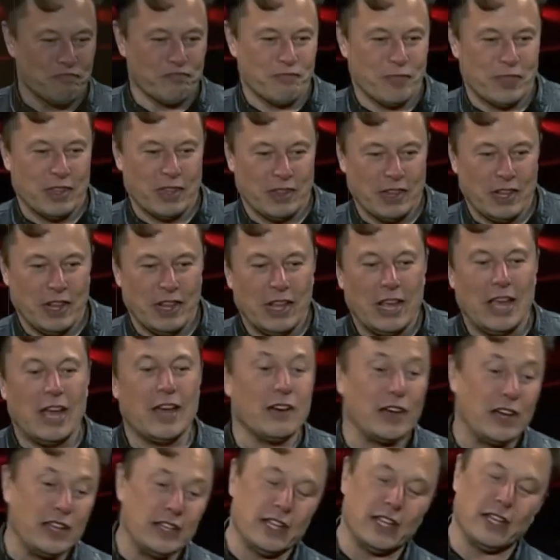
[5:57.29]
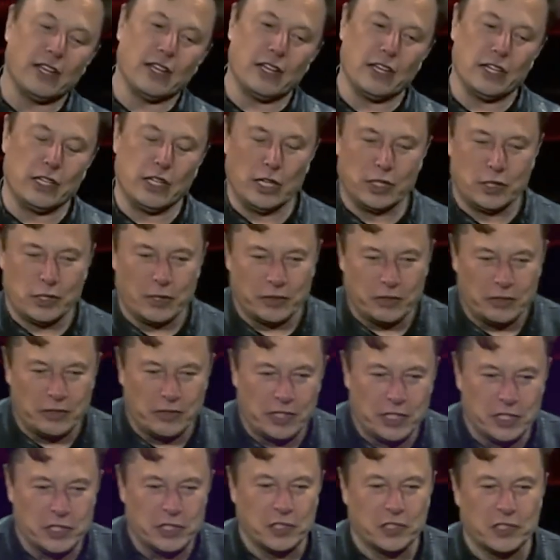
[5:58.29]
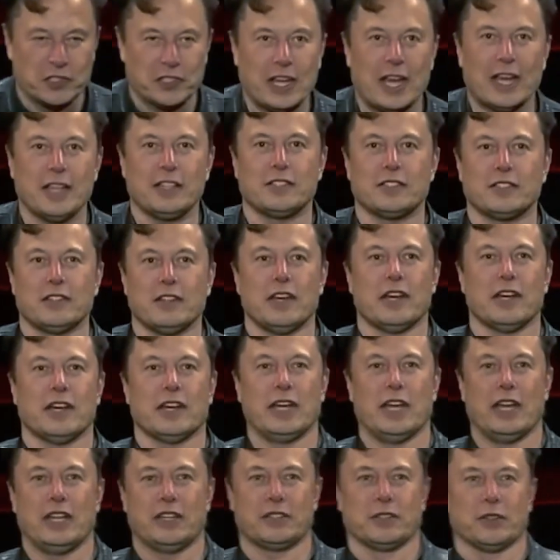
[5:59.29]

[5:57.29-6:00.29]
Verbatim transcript: Every Tesla on the road is a rolling data center.